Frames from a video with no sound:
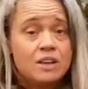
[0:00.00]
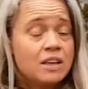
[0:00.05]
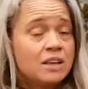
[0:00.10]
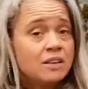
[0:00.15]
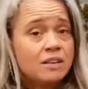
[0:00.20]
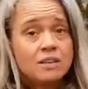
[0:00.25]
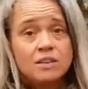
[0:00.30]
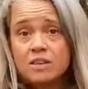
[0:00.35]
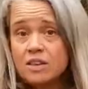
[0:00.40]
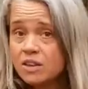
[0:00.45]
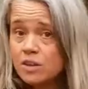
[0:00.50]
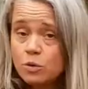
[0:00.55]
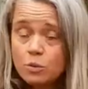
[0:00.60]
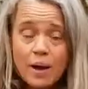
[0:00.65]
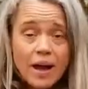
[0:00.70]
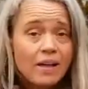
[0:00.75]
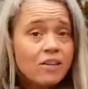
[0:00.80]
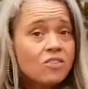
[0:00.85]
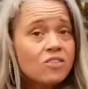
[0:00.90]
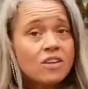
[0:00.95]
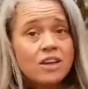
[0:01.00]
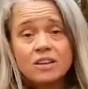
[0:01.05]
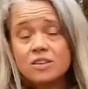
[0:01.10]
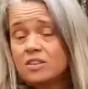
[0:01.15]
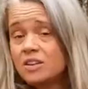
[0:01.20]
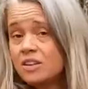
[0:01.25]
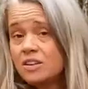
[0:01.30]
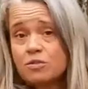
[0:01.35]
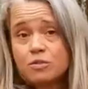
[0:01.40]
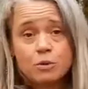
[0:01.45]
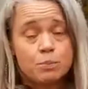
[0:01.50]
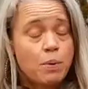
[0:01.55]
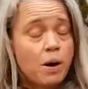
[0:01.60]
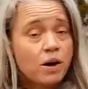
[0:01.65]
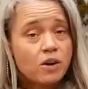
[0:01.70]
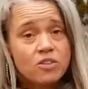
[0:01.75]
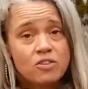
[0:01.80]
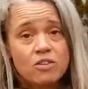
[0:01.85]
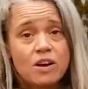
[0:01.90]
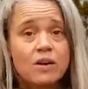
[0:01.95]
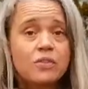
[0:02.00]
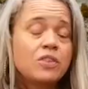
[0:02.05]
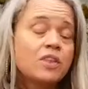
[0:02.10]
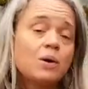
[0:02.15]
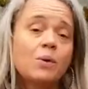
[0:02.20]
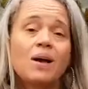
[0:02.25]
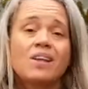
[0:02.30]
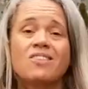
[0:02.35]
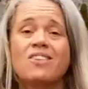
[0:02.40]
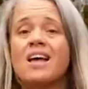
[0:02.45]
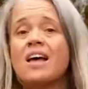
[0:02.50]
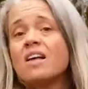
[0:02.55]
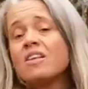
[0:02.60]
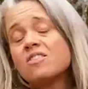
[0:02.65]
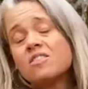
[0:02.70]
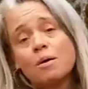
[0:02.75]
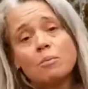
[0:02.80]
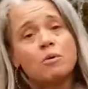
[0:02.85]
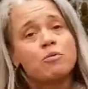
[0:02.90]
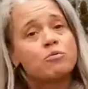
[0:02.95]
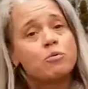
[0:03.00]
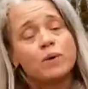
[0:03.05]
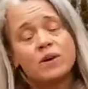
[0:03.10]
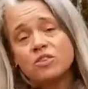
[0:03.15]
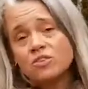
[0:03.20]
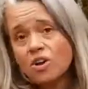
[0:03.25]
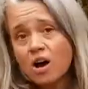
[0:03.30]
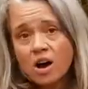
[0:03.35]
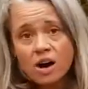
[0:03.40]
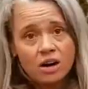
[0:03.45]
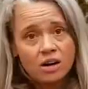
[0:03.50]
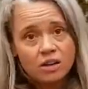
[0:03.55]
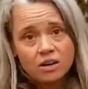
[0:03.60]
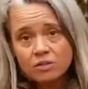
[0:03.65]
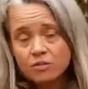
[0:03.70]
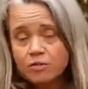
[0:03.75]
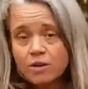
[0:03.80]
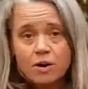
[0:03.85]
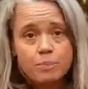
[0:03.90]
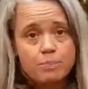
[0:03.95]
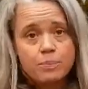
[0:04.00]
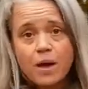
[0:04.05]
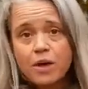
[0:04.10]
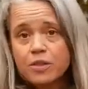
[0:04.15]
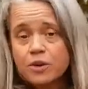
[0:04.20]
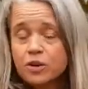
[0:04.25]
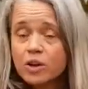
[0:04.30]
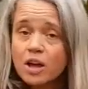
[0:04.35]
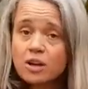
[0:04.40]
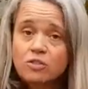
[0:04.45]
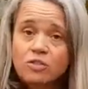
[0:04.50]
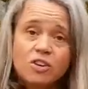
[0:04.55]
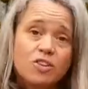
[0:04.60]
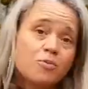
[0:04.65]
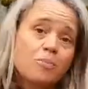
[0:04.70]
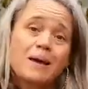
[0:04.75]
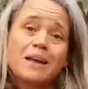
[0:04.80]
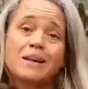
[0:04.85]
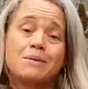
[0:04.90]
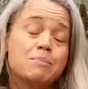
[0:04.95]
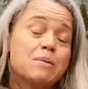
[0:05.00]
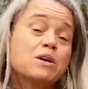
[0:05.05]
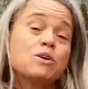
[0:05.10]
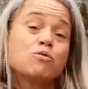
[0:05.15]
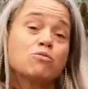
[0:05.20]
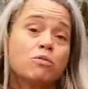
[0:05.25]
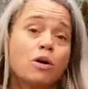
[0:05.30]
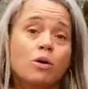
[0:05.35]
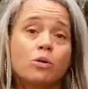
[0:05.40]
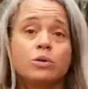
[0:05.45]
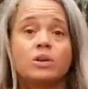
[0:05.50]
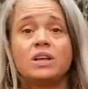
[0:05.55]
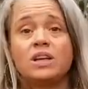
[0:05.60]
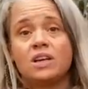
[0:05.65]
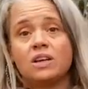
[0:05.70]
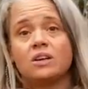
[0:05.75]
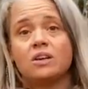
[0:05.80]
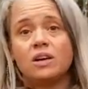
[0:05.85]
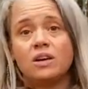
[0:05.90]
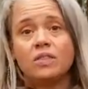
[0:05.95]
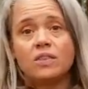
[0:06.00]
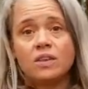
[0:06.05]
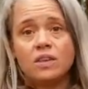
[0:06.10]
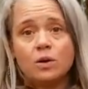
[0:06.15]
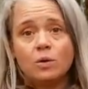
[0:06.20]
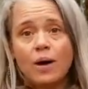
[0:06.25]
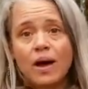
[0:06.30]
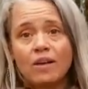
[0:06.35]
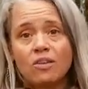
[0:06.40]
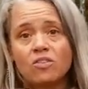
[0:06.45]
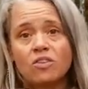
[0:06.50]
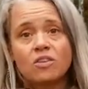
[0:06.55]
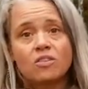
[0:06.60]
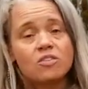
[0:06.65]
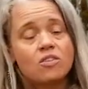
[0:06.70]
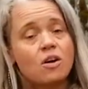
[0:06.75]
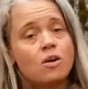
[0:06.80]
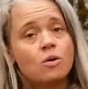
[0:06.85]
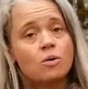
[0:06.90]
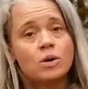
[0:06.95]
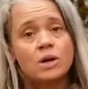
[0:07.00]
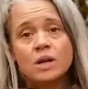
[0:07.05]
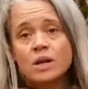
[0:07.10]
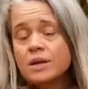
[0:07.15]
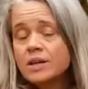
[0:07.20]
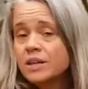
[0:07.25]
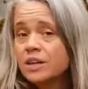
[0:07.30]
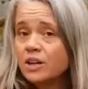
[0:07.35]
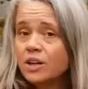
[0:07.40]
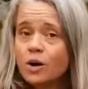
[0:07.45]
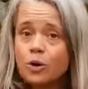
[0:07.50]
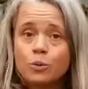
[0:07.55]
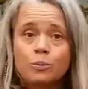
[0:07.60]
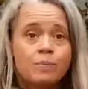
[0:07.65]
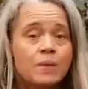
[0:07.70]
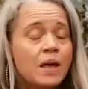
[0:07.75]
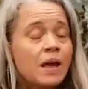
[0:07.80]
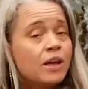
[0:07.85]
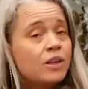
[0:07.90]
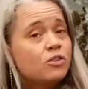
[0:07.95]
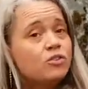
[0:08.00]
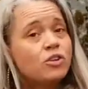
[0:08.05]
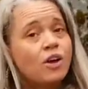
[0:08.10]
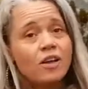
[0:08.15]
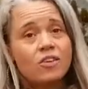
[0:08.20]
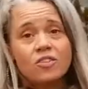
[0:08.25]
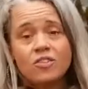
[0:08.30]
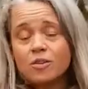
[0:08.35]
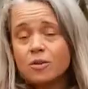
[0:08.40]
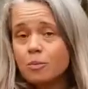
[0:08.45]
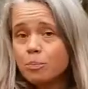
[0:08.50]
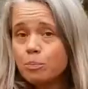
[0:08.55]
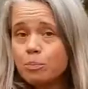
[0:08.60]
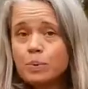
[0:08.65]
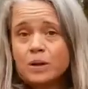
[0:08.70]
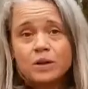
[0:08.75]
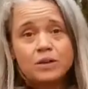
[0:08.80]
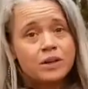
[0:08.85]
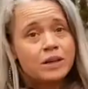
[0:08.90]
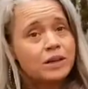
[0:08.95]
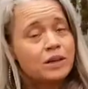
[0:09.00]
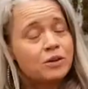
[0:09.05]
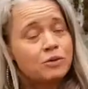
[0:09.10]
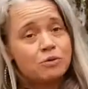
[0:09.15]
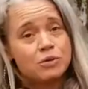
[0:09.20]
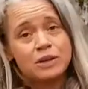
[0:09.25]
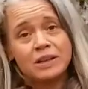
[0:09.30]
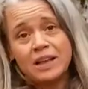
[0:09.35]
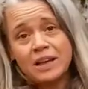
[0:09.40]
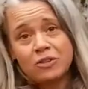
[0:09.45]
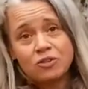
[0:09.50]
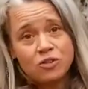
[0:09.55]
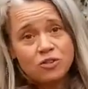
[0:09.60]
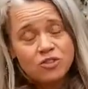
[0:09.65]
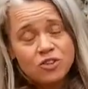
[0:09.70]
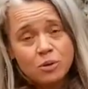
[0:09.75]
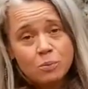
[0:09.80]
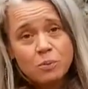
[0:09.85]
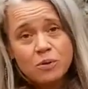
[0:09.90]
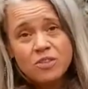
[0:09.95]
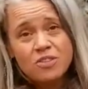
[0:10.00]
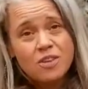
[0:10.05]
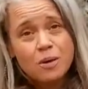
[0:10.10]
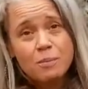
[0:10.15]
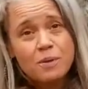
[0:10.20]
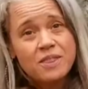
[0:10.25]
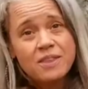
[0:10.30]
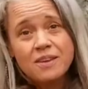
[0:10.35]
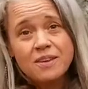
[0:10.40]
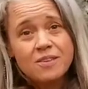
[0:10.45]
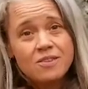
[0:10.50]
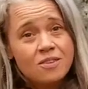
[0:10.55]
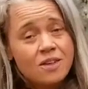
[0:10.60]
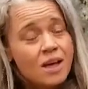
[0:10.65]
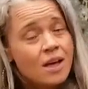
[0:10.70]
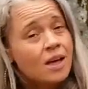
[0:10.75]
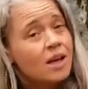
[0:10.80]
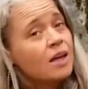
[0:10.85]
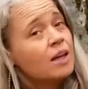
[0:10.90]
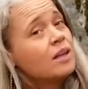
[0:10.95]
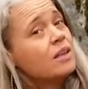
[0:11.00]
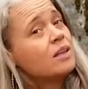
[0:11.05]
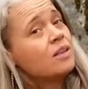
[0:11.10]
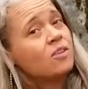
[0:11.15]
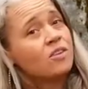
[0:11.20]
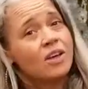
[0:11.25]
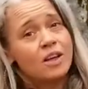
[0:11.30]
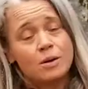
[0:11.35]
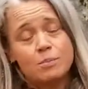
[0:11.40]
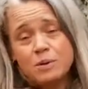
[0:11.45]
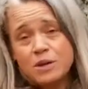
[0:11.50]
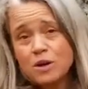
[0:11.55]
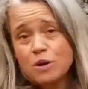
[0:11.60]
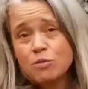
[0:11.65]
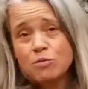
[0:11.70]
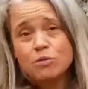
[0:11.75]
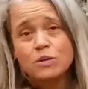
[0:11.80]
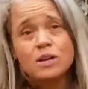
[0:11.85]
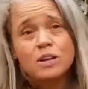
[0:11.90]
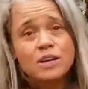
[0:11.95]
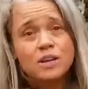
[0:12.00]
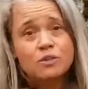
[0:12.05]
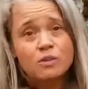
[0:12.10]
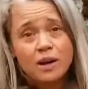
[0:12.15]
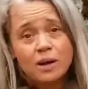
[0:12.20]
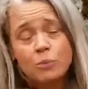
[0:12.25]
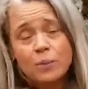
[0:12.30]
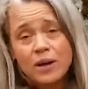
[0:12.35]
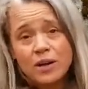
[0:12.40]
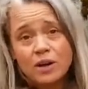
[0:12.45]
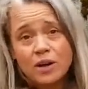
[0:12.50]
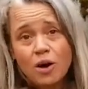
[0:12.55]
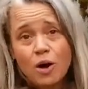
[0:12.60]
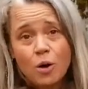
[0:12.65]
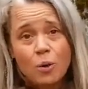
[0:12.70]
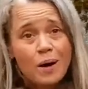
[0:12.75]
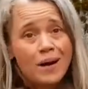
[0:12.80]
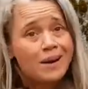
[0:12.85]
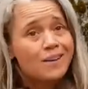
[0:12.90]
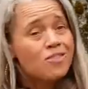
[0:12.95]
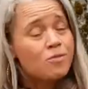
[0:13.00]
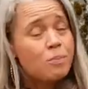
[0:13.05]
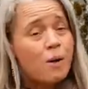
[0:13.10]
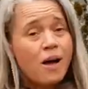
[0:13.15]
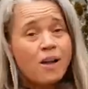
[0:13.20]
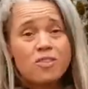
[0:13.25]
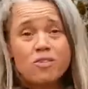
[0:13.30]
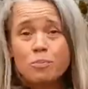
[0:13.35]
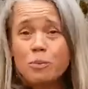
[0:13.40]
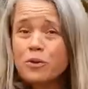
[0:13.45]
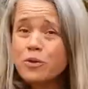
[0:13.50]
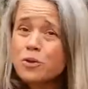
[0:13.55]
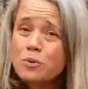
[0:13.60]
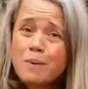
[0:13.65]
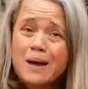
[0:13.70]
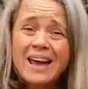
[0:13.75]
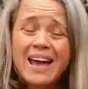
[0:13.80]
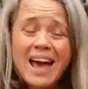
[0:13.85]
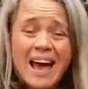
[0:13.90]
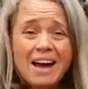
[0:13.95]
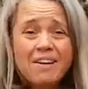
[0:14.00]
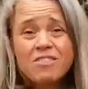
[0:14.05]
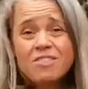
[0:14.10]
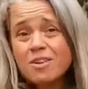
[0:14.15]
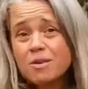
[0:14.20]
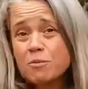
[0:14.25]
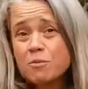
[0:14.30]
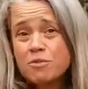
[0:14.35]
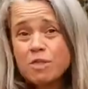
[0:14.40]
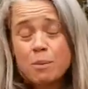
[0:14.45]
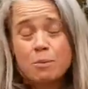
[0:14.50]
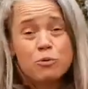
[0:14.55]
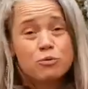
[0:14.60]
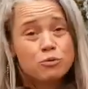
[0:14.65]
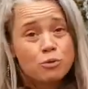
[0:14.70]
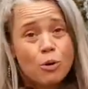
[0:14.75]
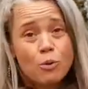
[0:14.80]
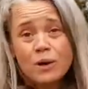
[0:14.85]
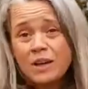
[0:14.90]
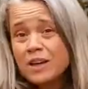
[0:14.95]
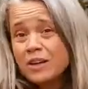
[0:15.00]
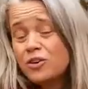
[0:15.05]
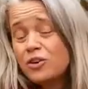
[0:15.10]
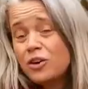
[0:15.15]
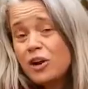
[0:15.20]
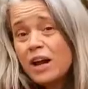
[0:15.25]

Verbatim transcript: in the U S and to different parts around the U S, some of which are from other countries but can be grown here in the U S. So, you know, just building a relationship with some of these is going to be a really great way to go, and it's possible you might have some of them growing in your